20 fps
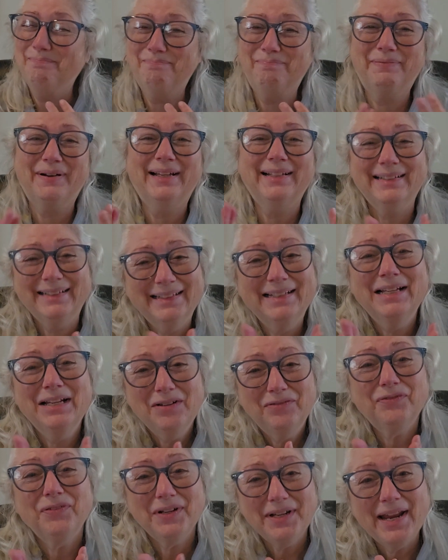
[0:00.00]
But
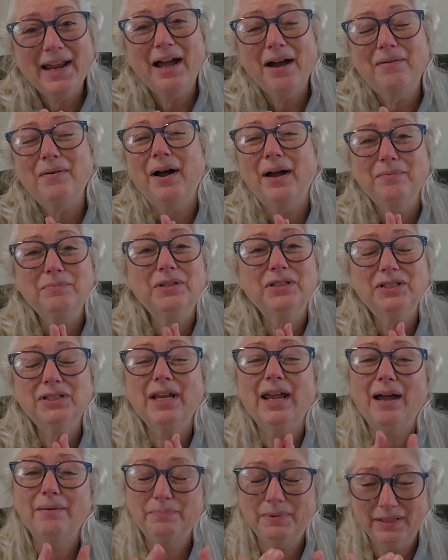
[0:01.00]
for now, I'm just
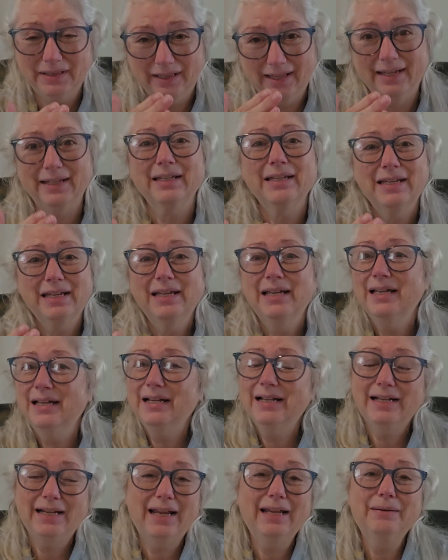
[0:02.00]
happy, like,
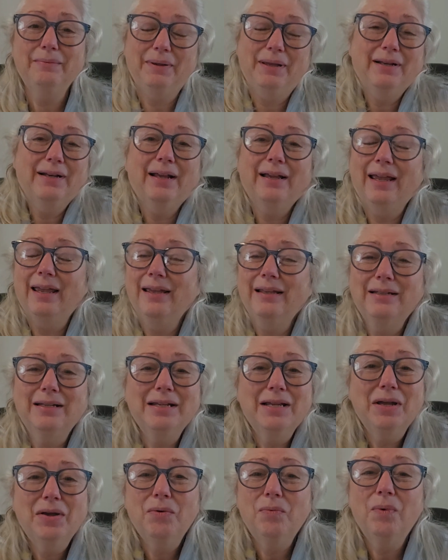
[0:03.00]
and
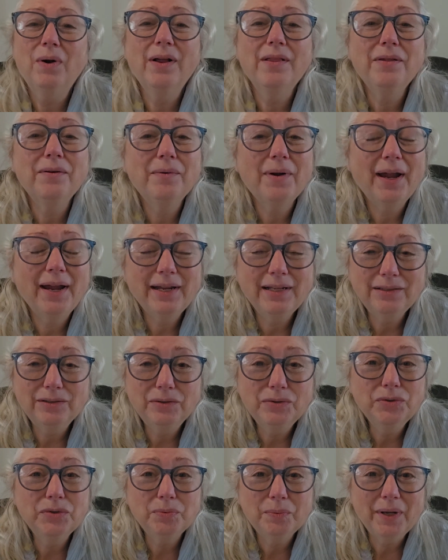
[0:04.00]
whether I
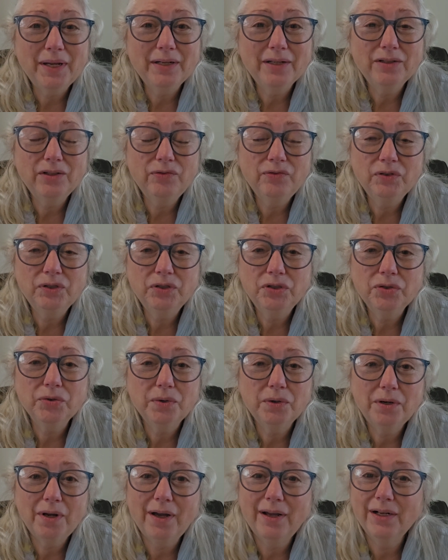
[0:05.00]
lose weight in the future
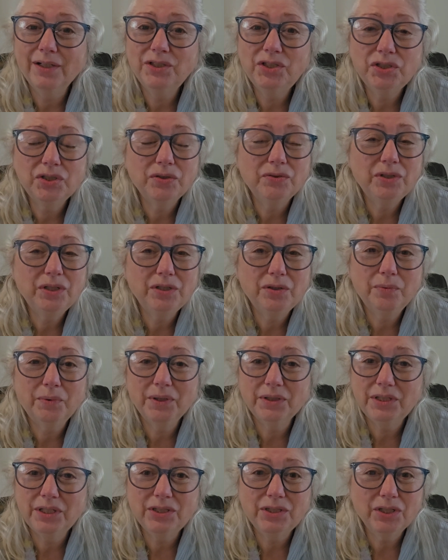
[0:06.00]
or not, I still need to wear
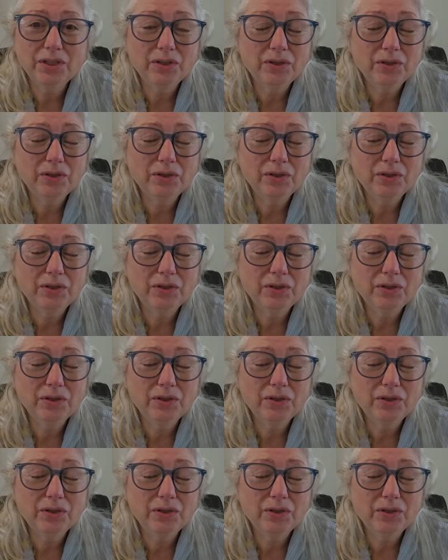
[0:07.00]
decent